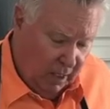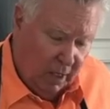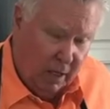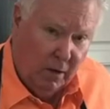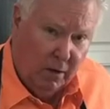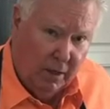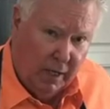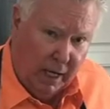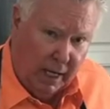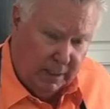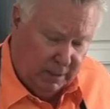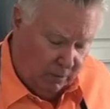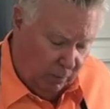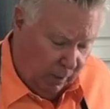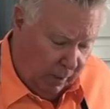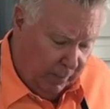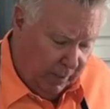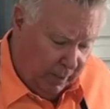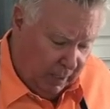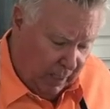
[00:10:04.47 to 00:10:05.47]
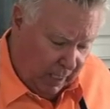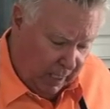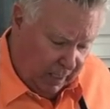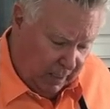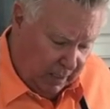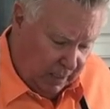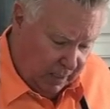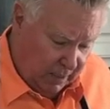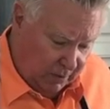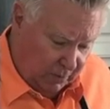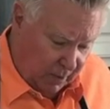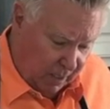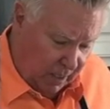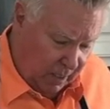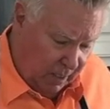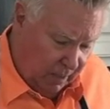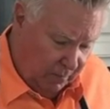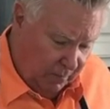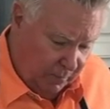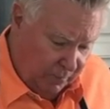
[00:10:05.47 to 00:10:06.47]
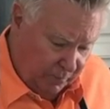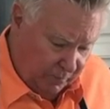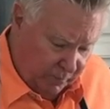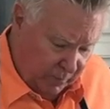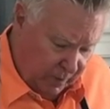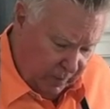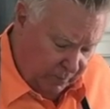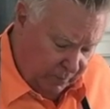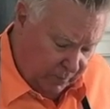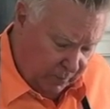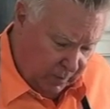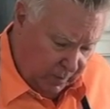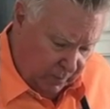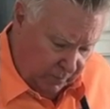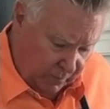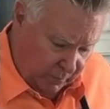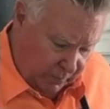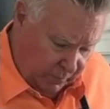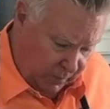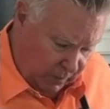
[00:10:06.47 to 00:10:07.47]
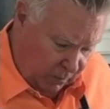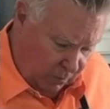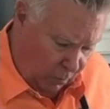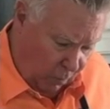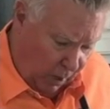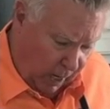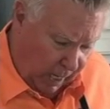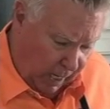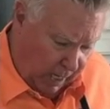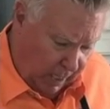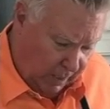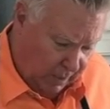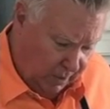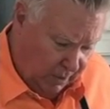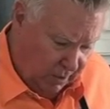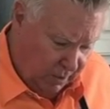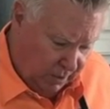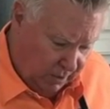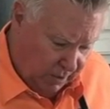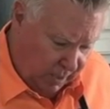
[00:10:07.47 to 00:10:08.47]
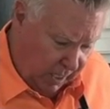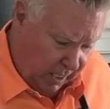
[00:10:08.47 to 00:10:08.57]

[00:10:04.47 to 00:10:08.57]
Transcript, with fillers: Okay, so we've been letting this um, wine cook